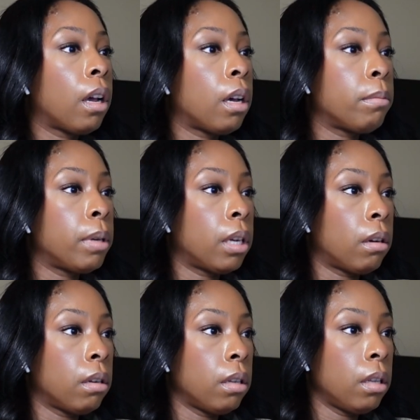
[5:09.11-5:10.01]
comment
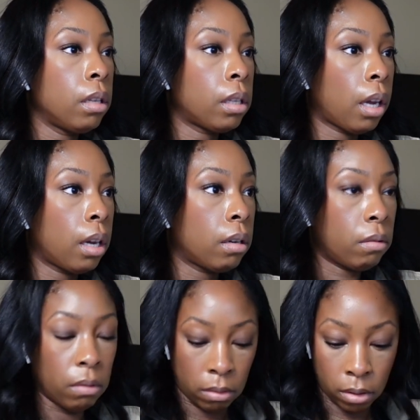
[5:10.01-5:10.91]
all this
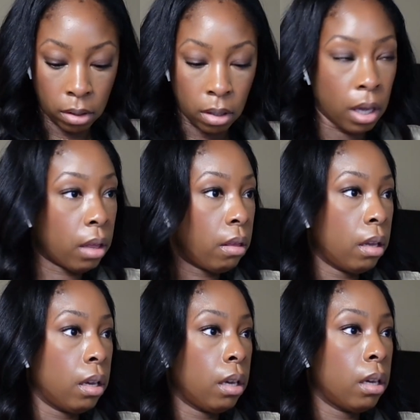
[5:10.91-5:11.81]
out so that
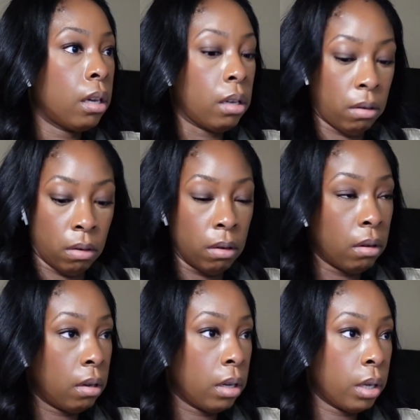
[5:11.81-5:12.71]
the
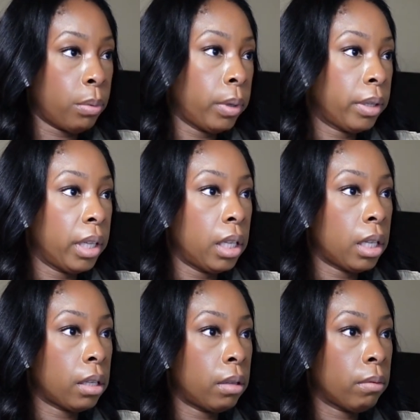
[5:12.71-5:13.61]
query
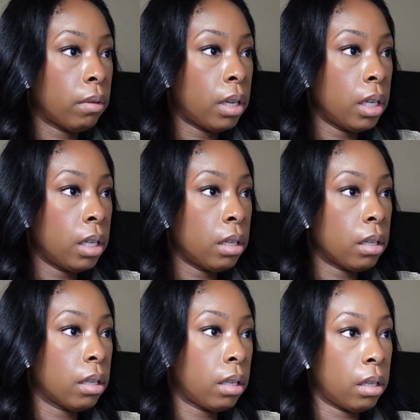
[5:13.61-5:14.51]
doesn't run it.